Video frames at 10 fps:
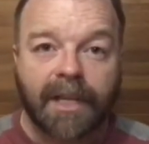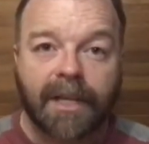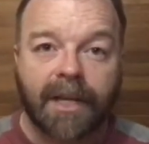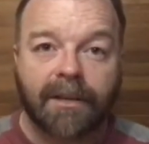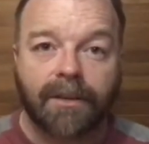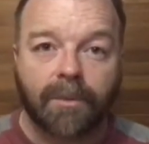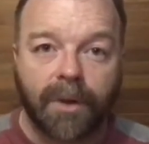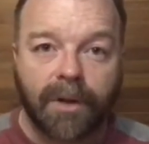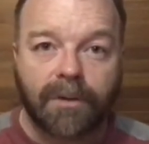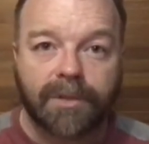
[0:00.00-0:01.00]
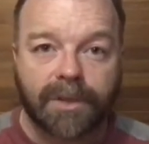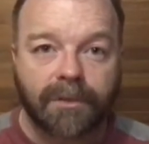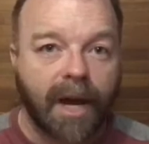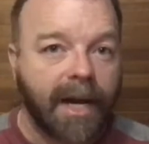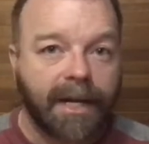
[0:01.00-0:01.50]
Now, the work was
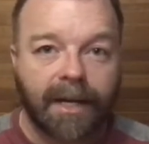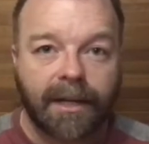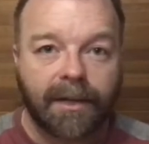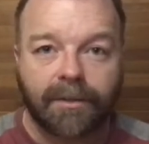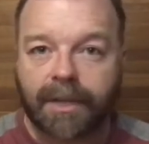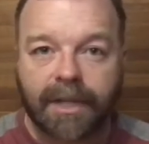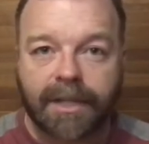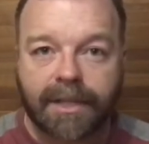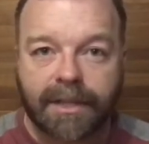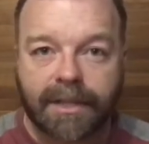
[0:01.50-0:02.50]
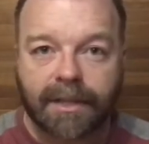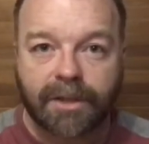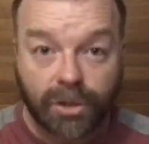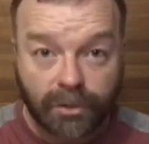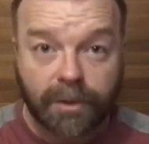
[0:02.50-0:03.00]
great and the audiences that
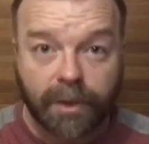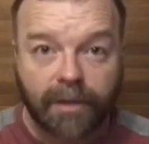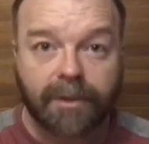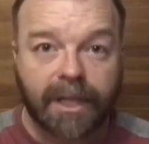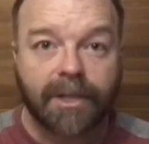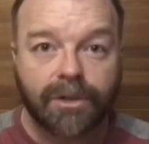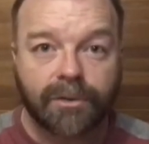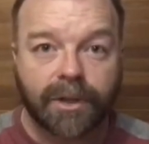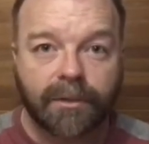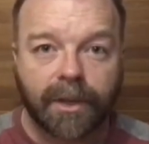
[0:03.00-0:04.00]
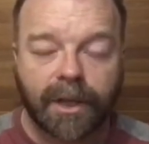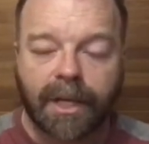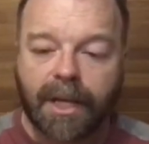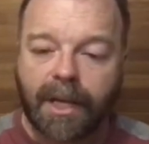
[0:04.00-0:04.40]
saw the work really enjoyed the work.